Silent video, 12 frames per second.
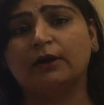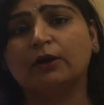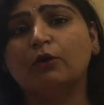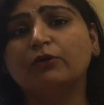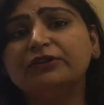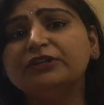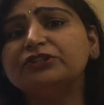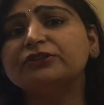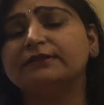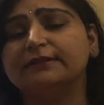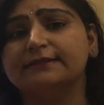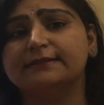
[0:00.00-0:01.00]

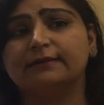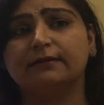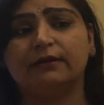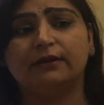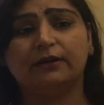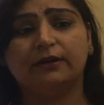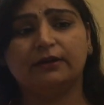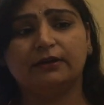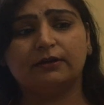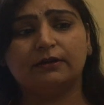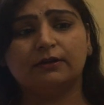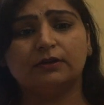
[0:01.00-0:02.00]
Cognition is
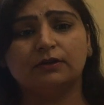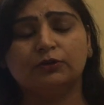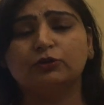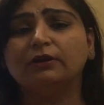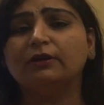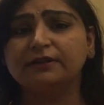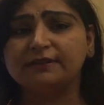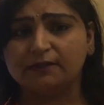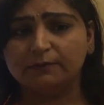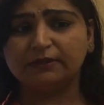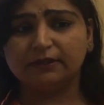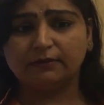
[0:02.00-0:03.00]
you are learning
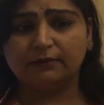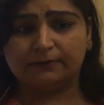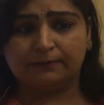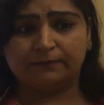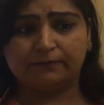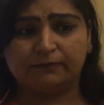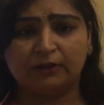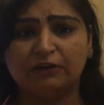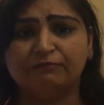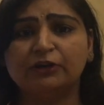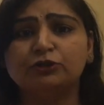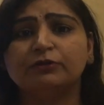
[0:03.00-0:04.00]
something,
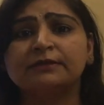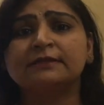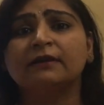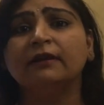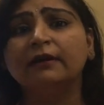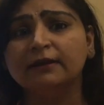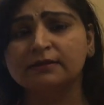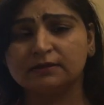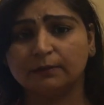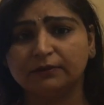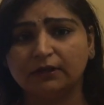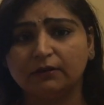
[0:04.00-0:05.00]
when you are skilled in
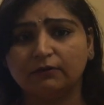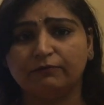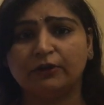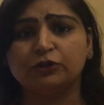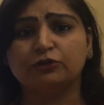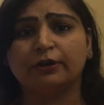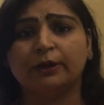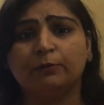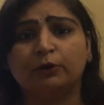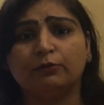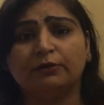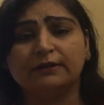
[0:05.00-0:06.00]
something, when you are
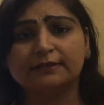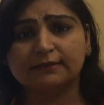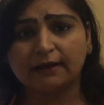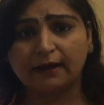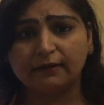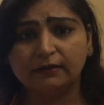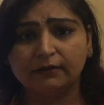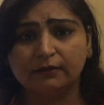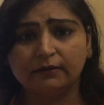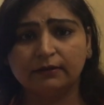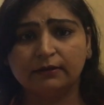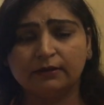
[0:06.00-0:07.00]
able to understand.
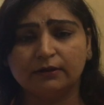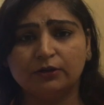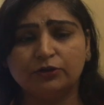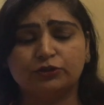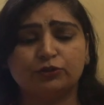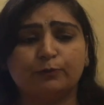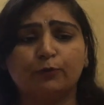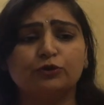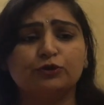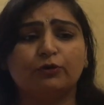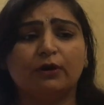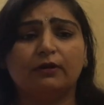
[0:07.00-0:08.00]

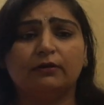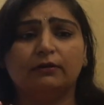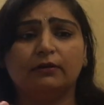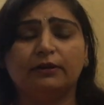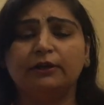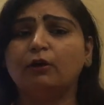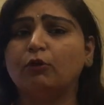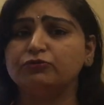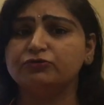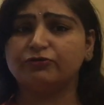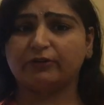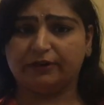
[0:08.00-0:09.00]
Suppose you are learning how
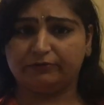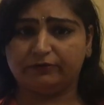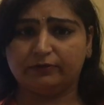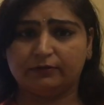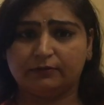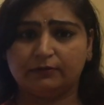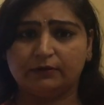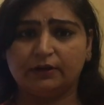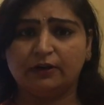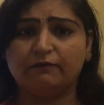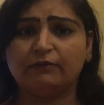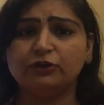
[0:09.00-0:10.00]
to drive.
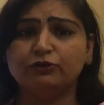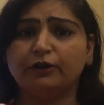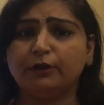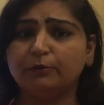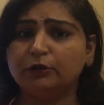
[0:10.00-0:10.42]
When you are